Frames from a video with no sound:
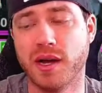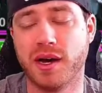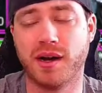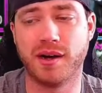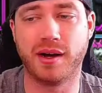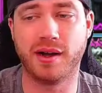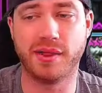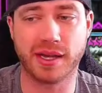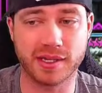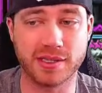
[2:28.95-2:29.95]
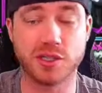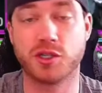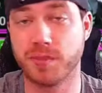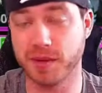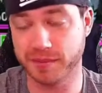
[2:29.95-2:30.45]
that can strip
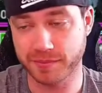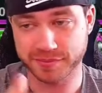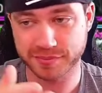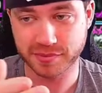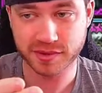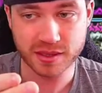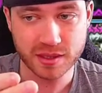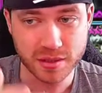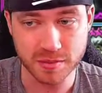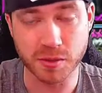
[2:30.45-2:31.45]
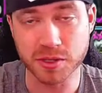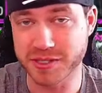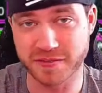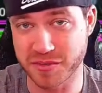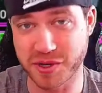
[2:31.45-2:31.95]
it, but most of
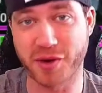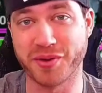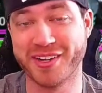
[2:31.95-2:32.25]
them don't.